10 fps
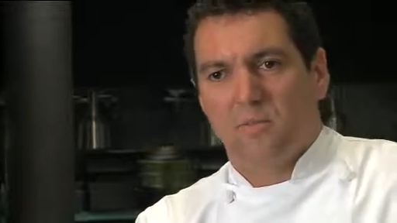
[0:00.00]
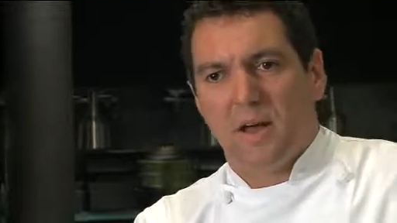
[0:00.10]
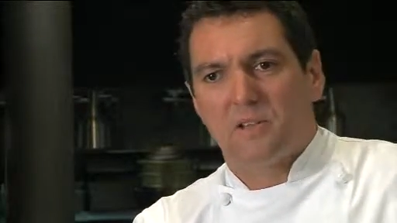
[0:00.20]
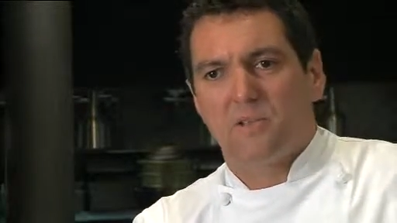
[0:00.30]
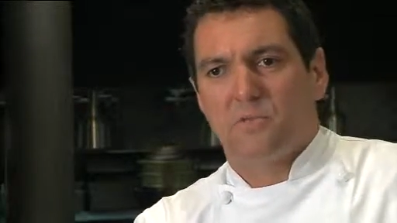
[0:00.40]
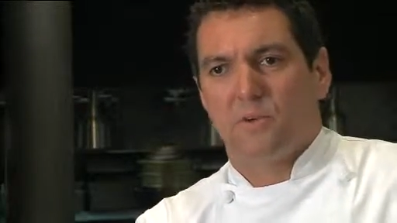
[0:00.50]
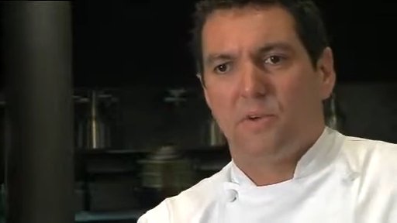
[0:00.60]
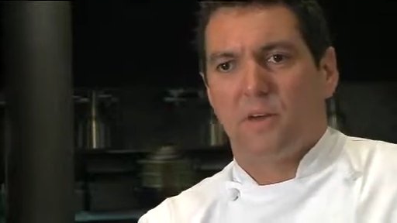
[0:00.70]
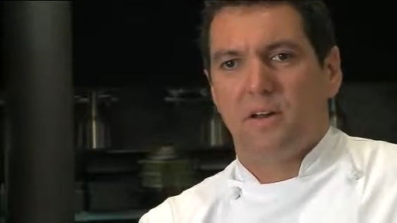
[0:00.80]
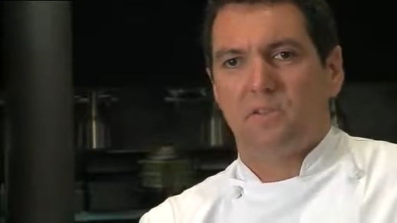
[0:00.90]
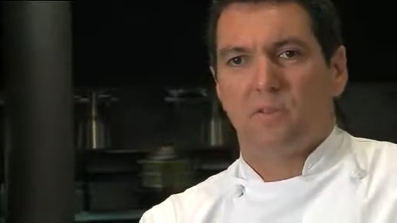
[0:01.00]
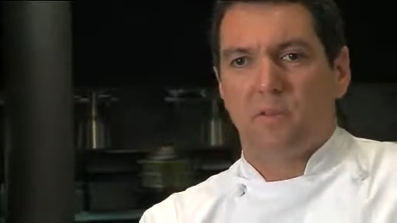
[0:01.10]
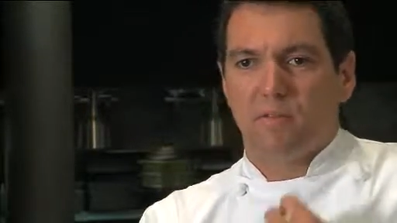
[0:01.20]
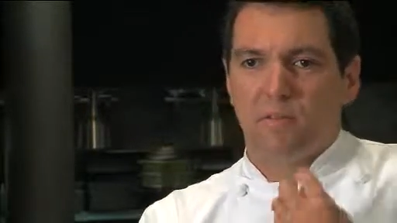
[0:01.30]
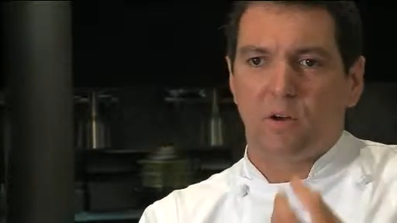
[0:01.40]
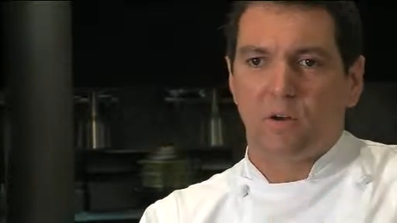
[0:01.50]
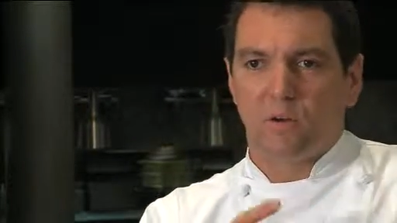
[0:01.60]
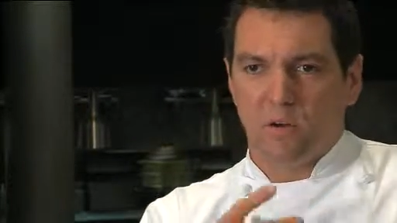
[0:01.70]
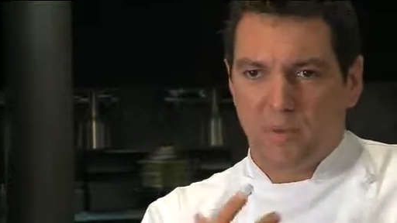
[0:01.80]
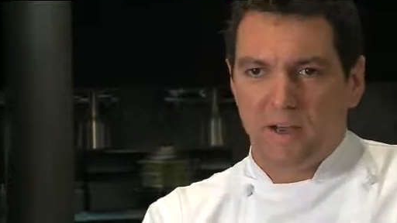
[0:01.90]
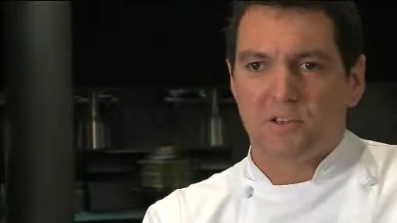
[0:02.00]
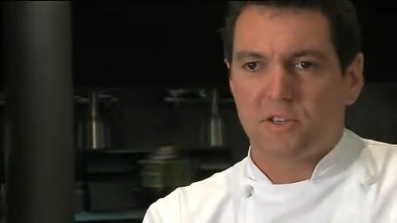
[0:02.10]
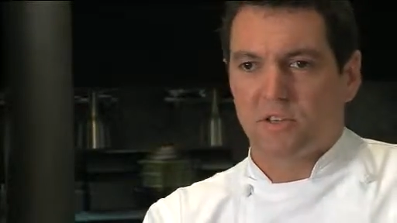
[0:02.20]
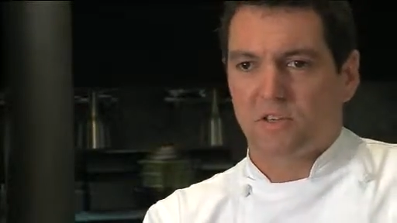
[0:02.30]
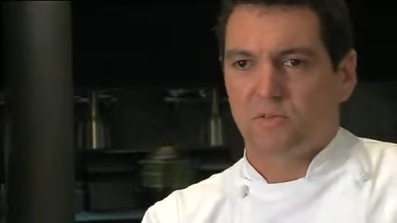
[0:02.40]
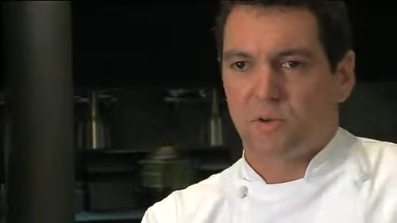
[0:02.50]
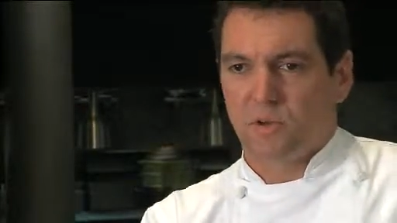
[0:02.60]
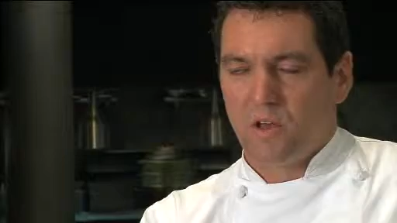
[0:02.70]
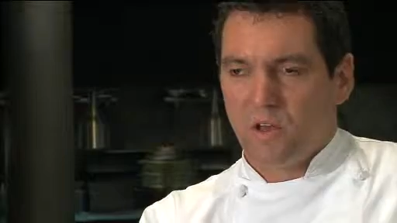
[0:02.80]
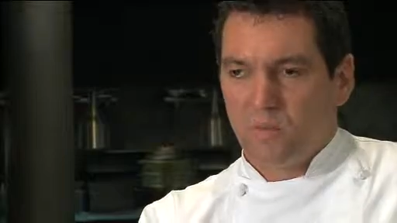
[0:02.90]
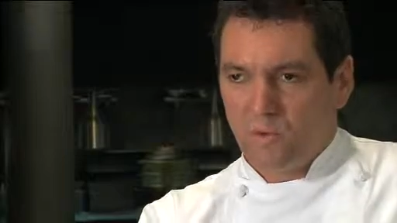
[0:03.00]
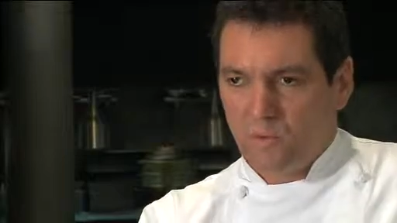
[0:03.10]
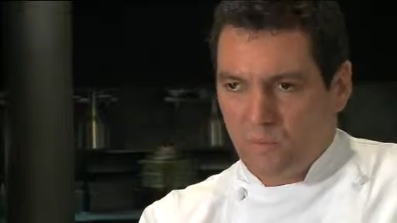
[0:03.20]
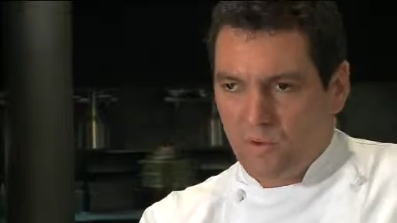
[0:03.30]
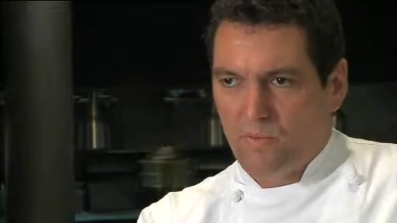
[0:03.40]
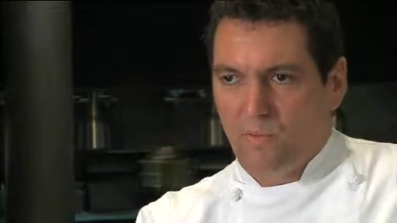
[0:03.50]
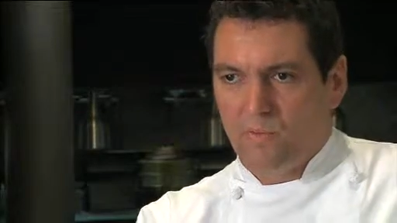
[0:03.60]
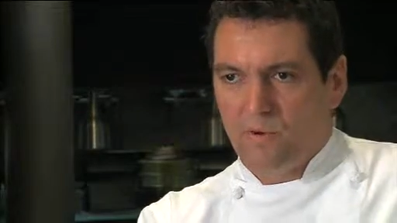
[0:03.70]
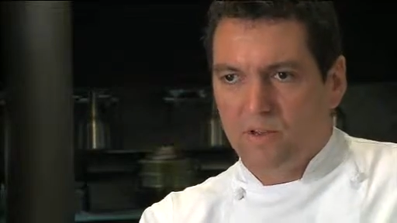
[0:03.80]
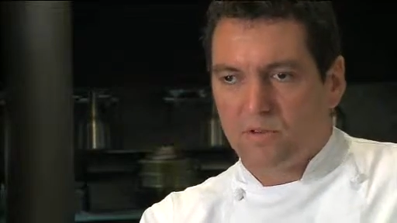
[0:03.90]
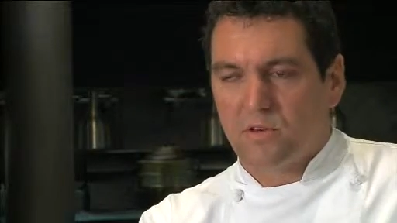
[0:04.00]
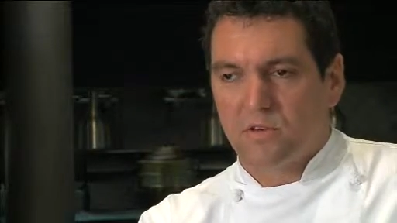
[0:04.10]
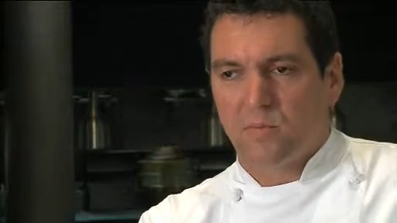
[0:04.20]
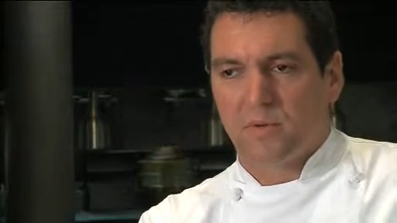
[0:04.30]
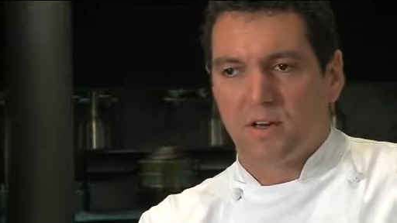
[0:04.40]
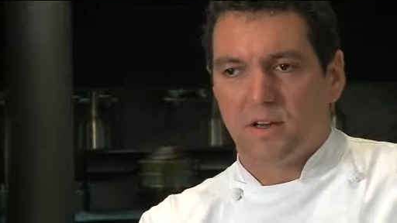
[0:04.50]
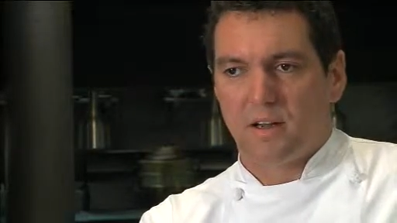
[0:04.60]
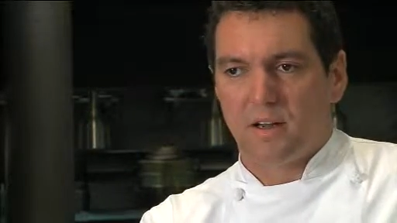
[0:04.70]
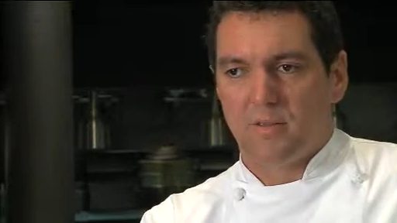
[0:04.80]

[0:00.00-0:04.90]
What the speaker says: and passion fruit and sort of that floral herbaceousness were very sort of dominant.